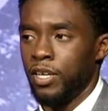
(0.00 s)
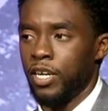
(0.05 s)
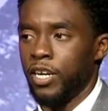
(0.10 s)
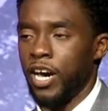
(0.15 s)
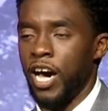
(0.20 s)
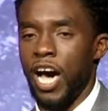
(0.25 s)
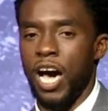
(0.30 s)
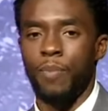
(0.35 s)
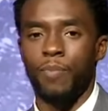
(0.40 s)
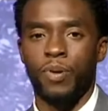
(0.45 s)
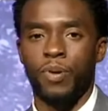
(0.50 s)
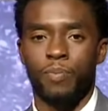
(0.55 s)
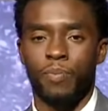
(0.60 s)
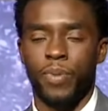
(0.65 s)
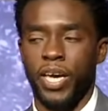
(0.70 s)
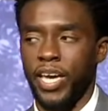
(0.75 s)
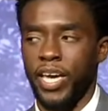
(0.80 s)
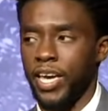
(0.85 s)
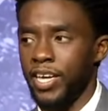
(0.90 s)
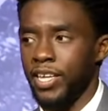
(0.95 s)
The
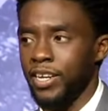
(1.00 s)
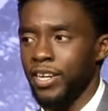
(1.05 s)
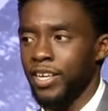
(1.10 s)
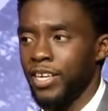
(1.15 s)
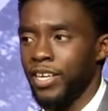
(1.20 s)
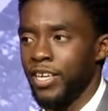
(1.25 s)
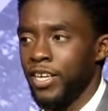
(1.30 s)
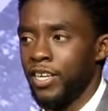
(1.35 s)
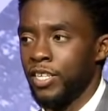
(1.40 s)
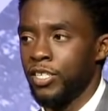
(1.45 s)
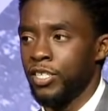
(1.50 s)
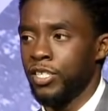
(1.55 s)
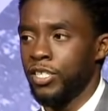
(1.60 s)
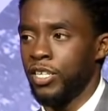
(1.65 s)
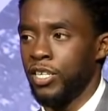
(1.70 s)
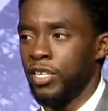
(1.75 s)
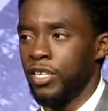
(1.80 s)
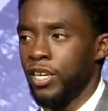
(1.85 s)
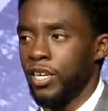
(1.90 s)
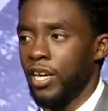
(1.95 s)
common man
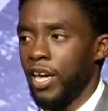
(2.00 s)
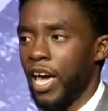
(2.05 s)
should